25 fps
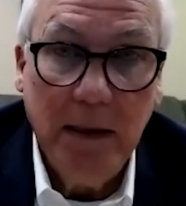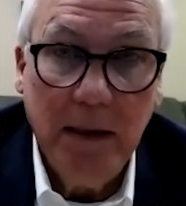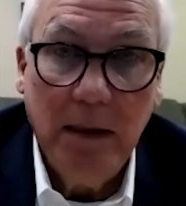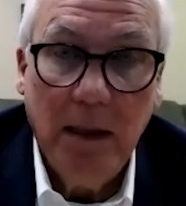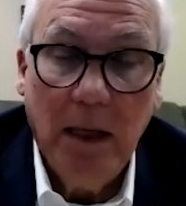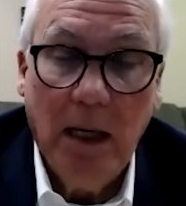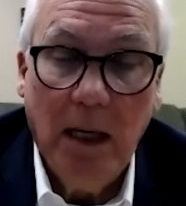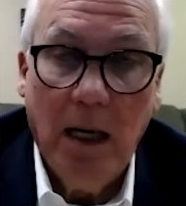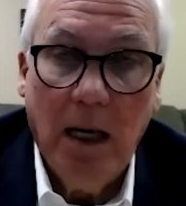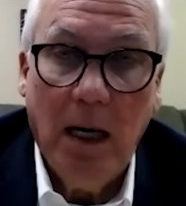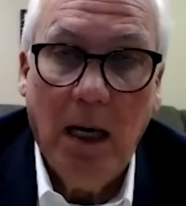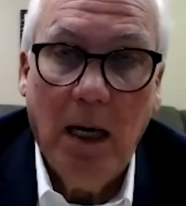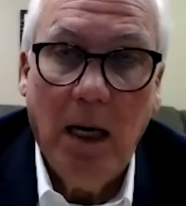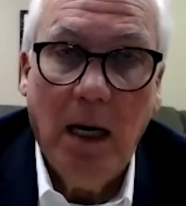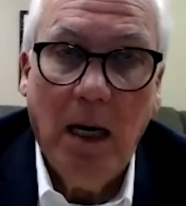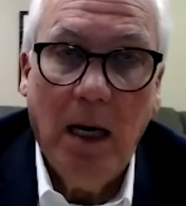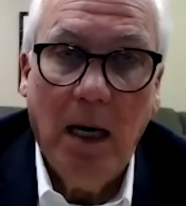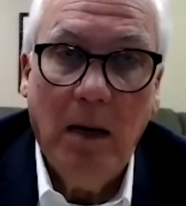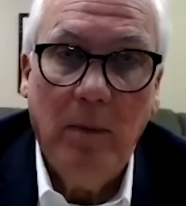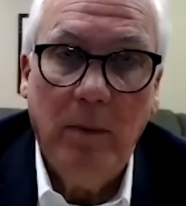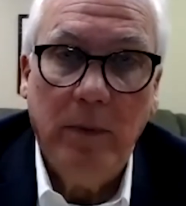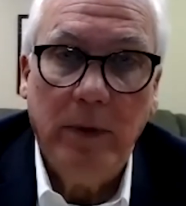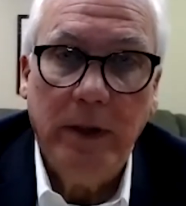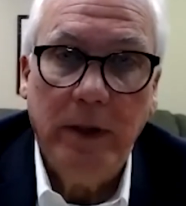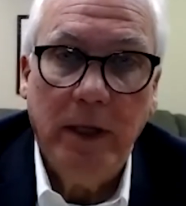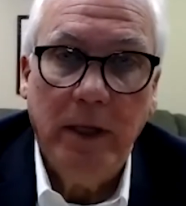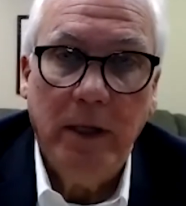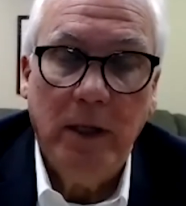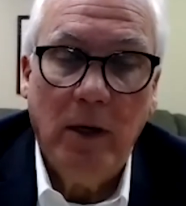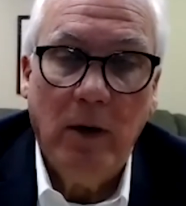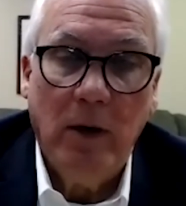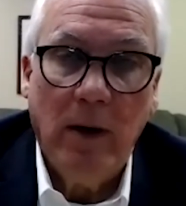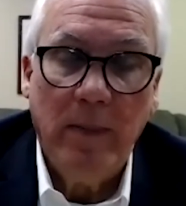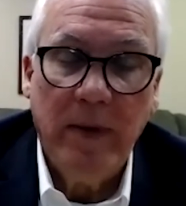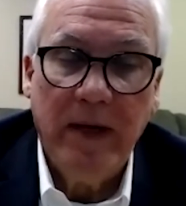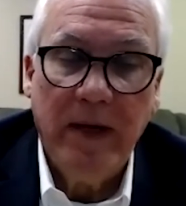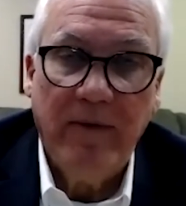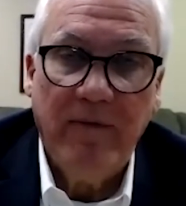
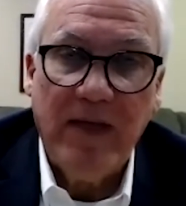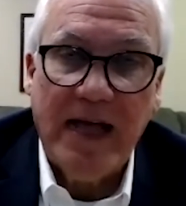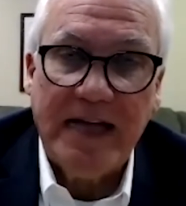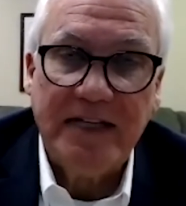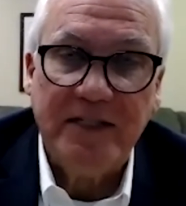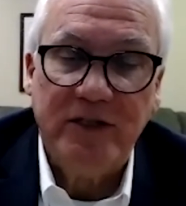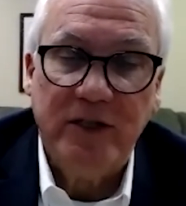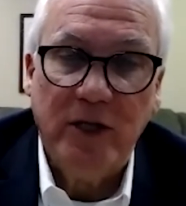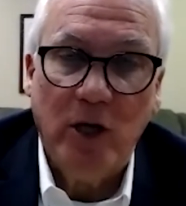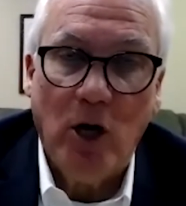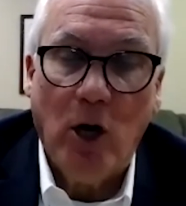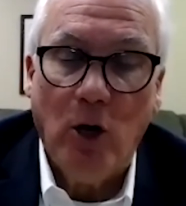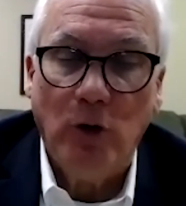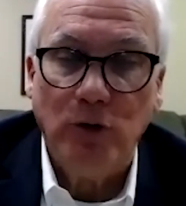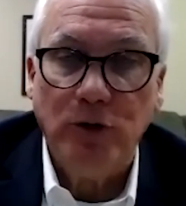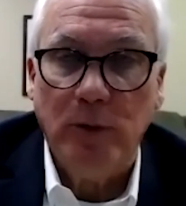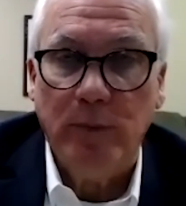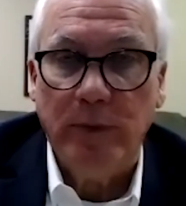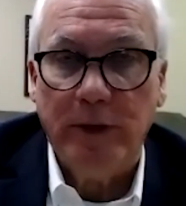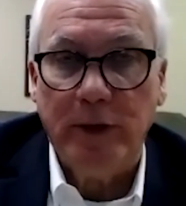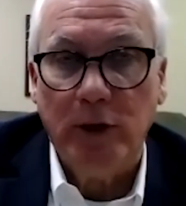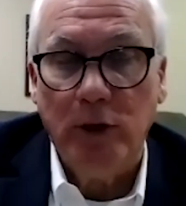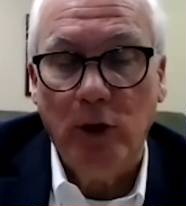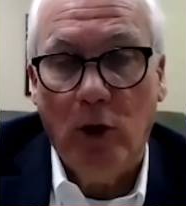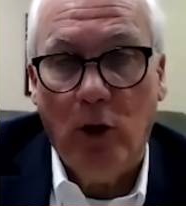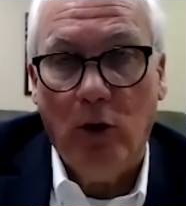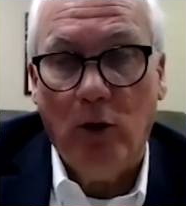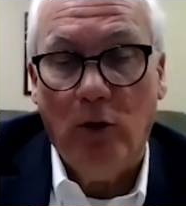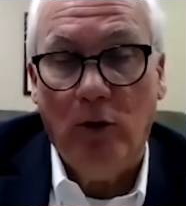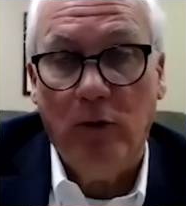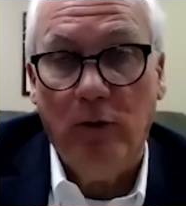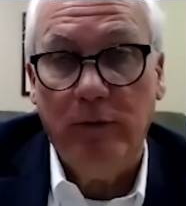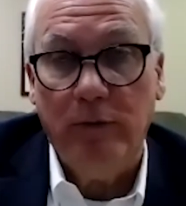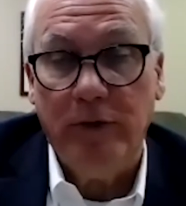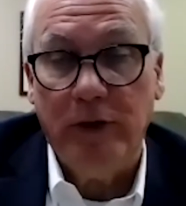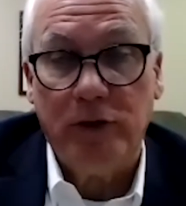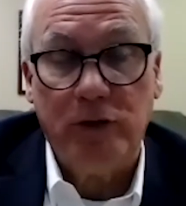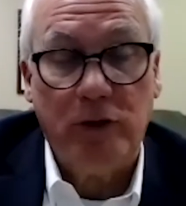If that's the ultimate
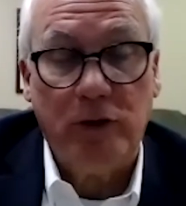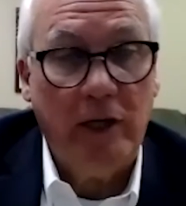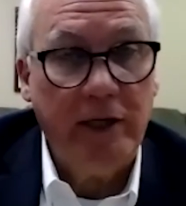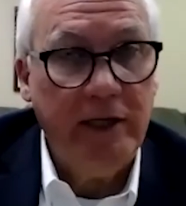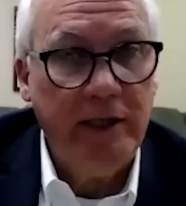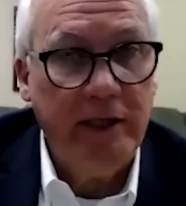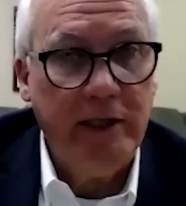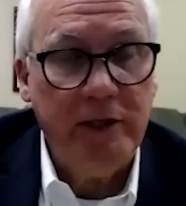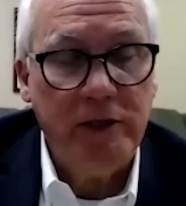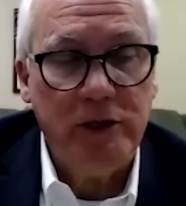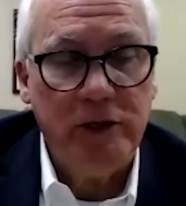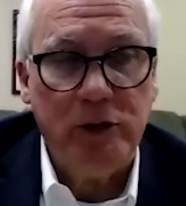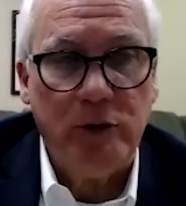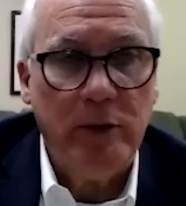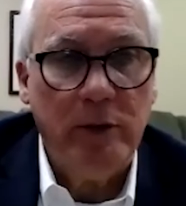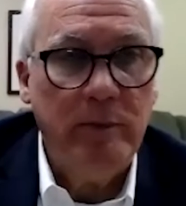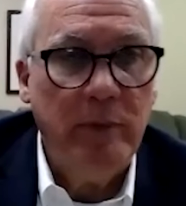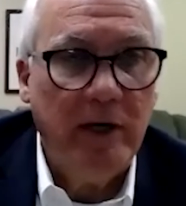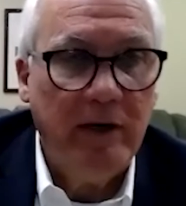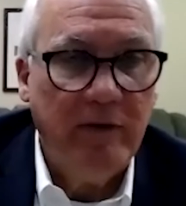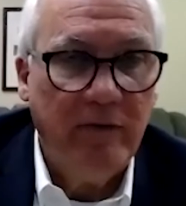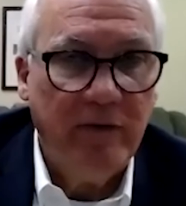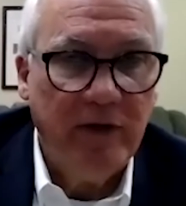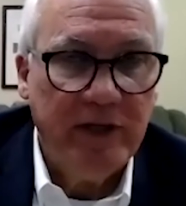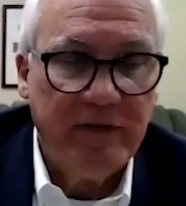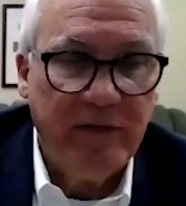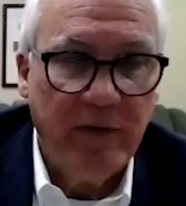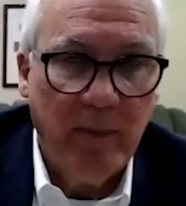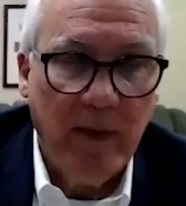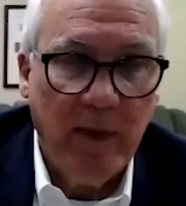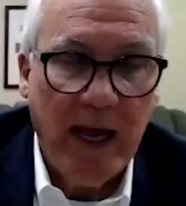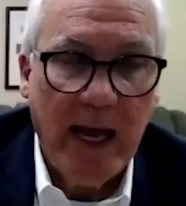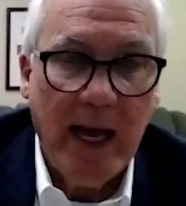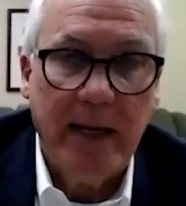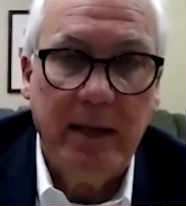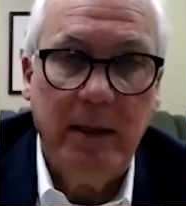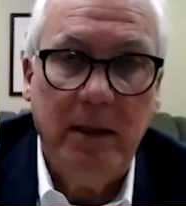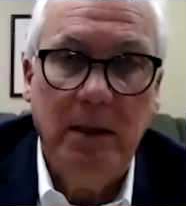goal, the trucking industry benefits from
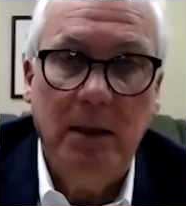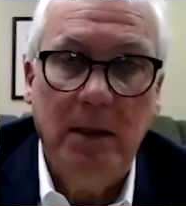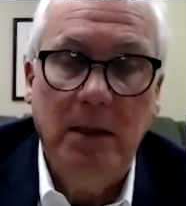that.